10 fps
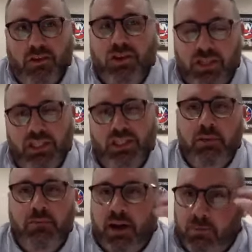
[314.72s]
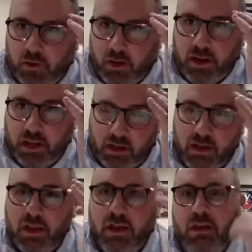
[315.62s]
traditionally might have brought in
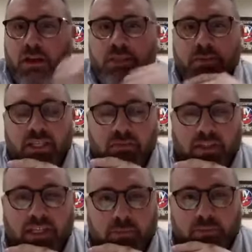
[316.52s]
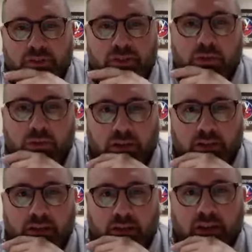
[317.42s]
a specific type of student,